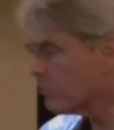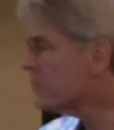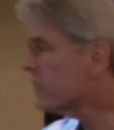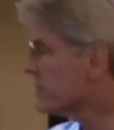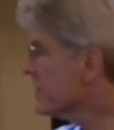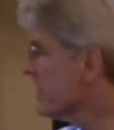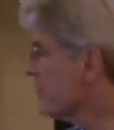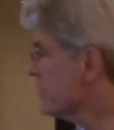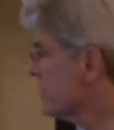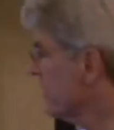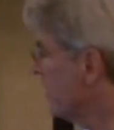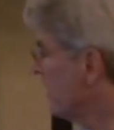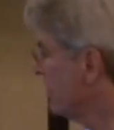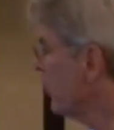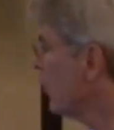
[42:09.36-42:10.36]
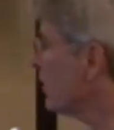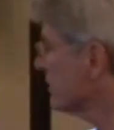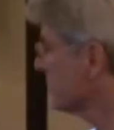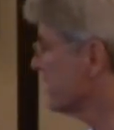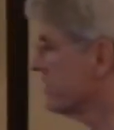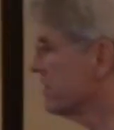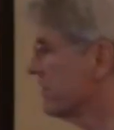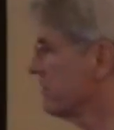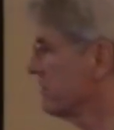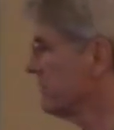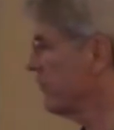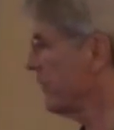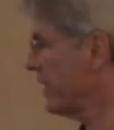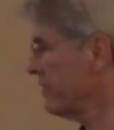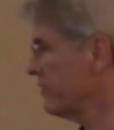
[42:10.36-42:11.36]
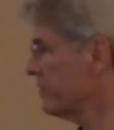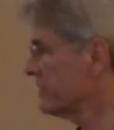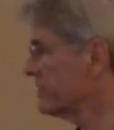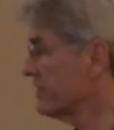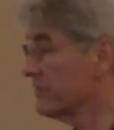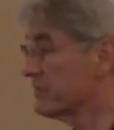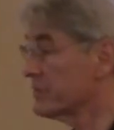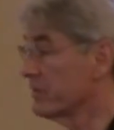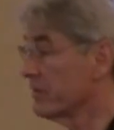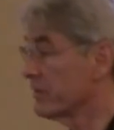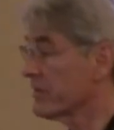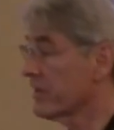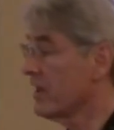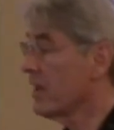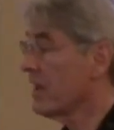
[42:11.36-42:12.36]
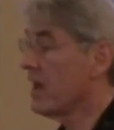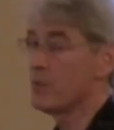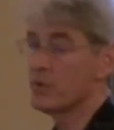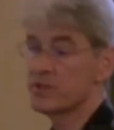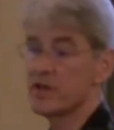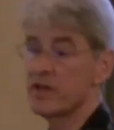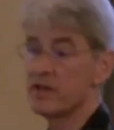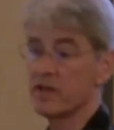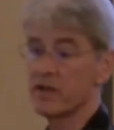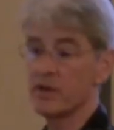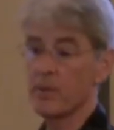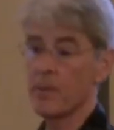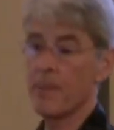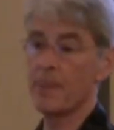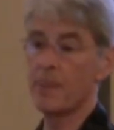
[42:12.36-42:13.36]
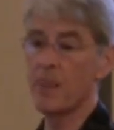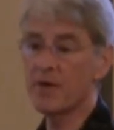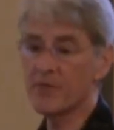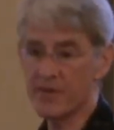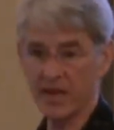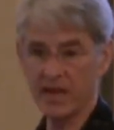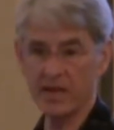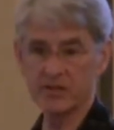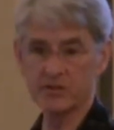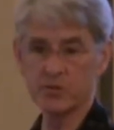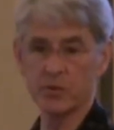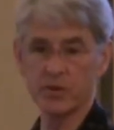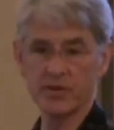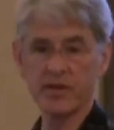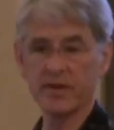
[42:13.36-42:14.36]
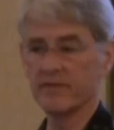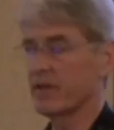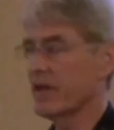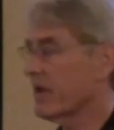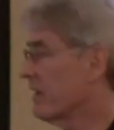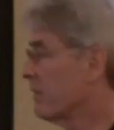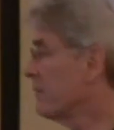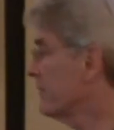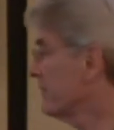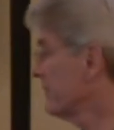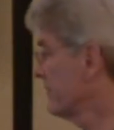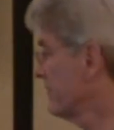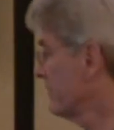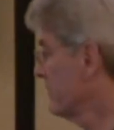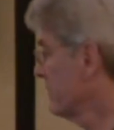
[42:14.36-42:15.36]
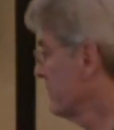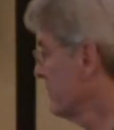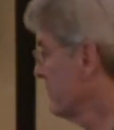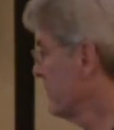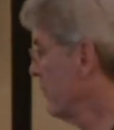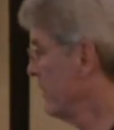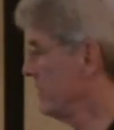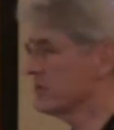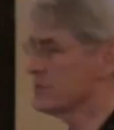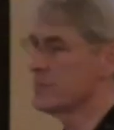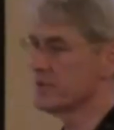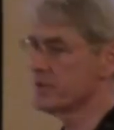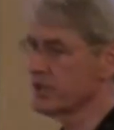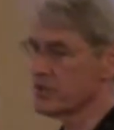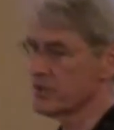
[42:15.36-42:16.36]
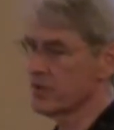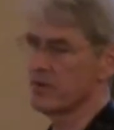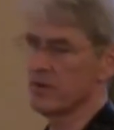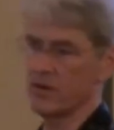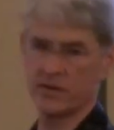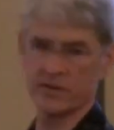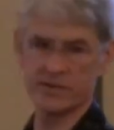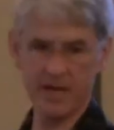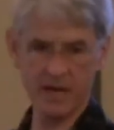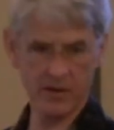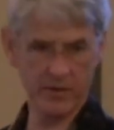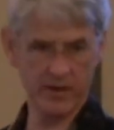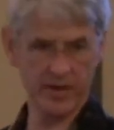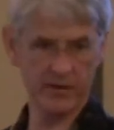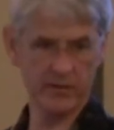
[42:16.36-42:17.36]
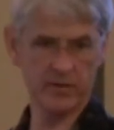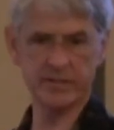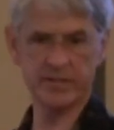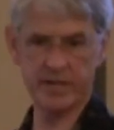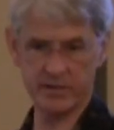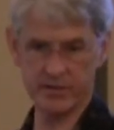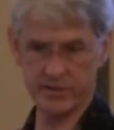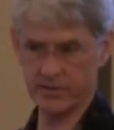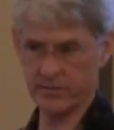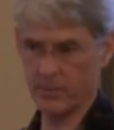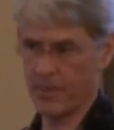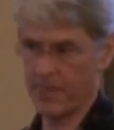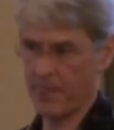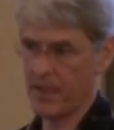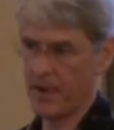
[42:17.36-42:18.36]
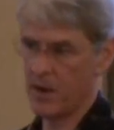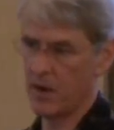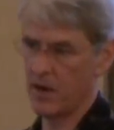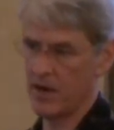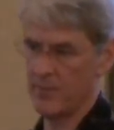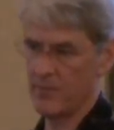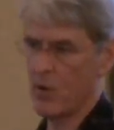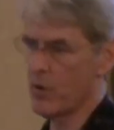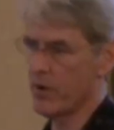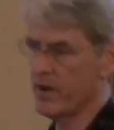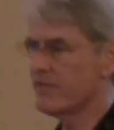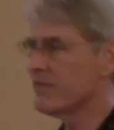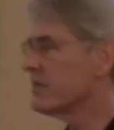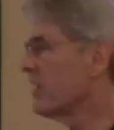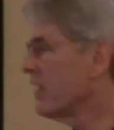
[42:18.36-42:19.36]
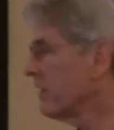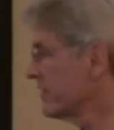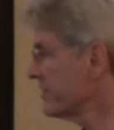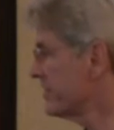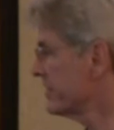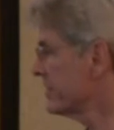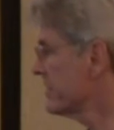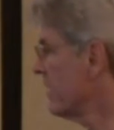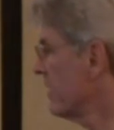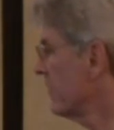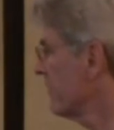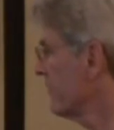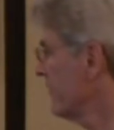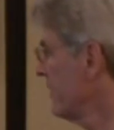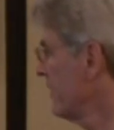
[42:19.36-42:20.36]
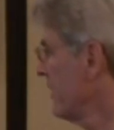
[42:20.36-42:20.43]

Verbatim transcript: own perception and loyalty to the way you perceive truth. I would say that nothing is worth giving that up, whether it's position or a salary or tenure um, or even knowledge itself.